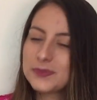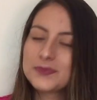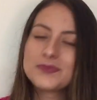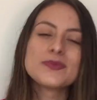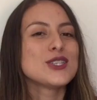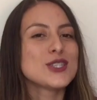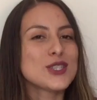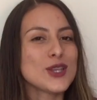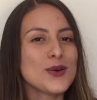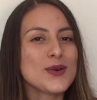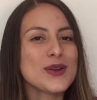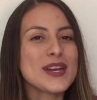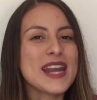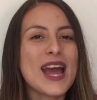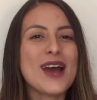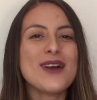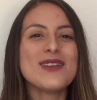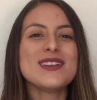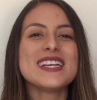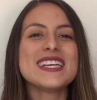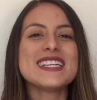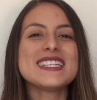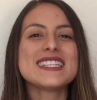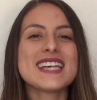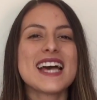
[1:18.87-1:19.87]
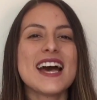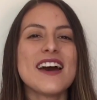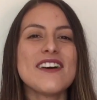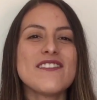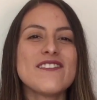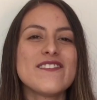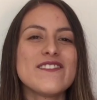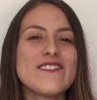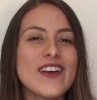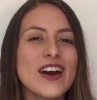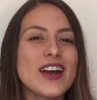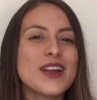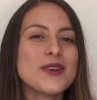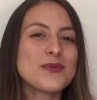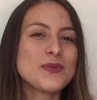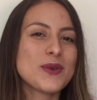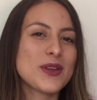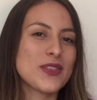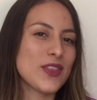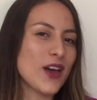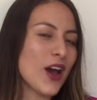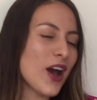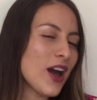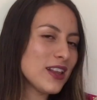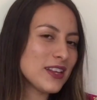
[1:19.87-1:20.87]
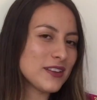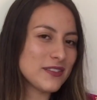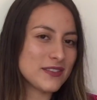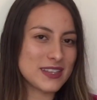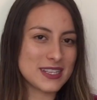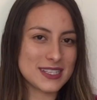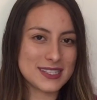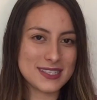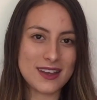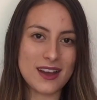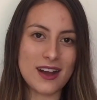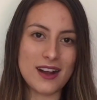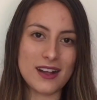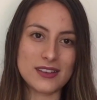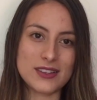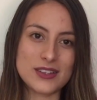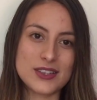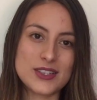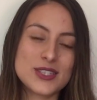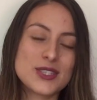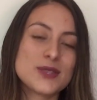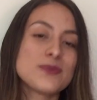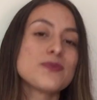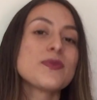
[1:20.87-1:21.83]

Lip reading: So now let's have fun with all of these colors.